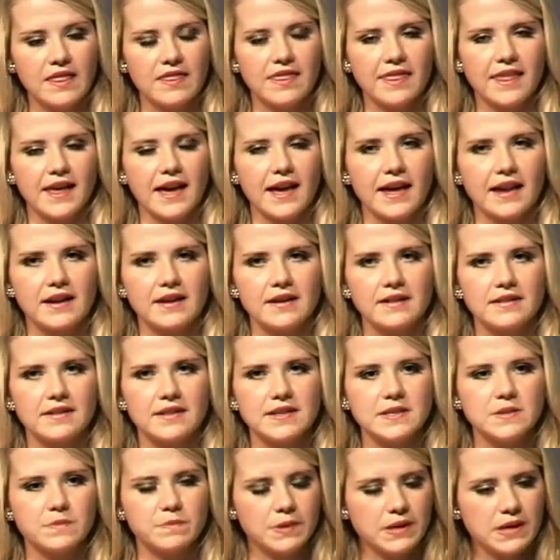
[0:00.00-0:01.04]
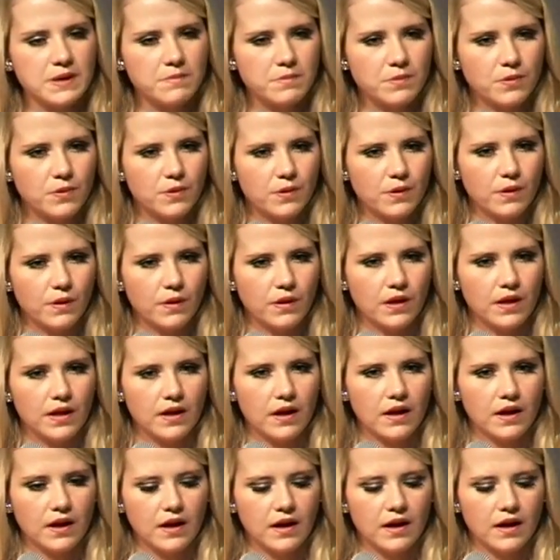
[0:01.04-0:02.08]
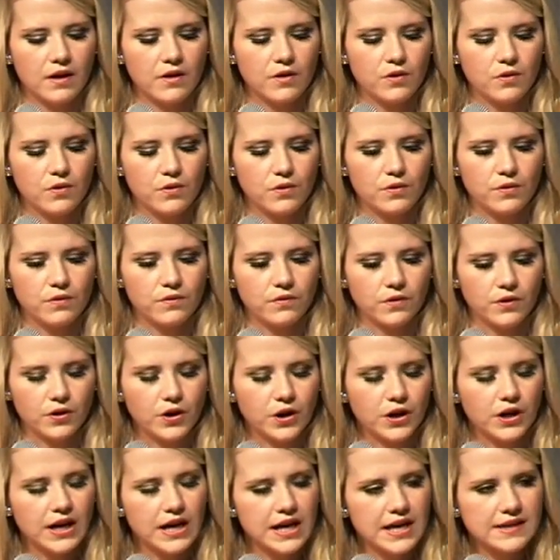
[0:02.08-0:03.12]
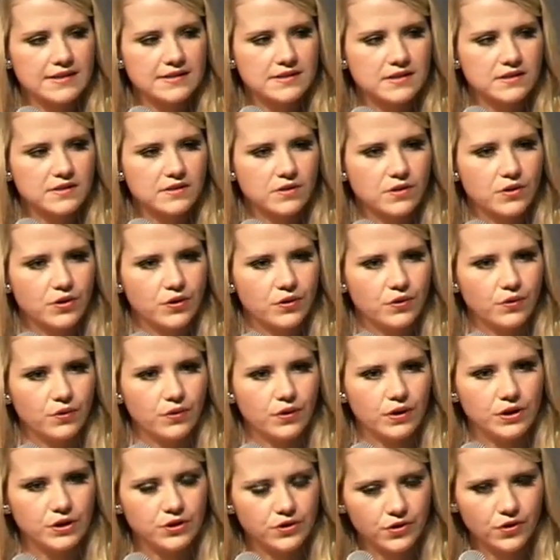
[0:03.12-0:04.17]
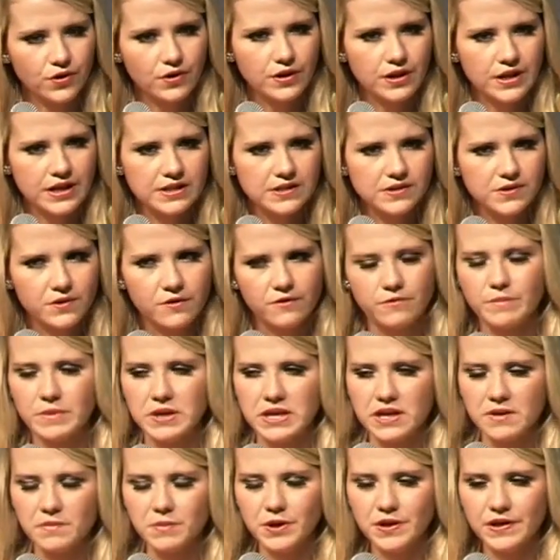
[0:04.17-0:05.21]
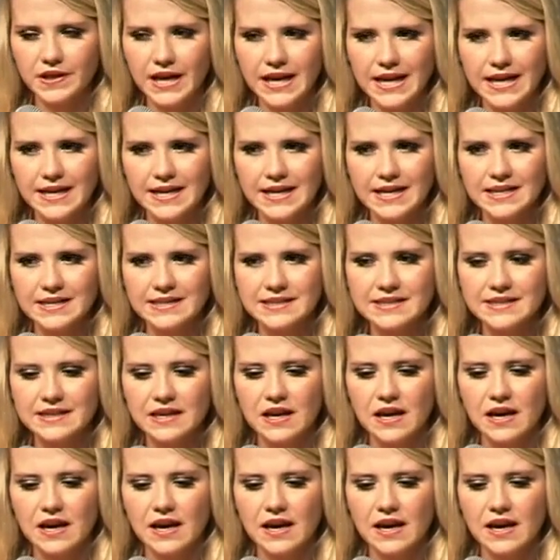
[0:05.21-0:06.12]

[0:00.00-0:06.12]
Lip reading: that these people who've hurt us, who control us, who've manipulated us,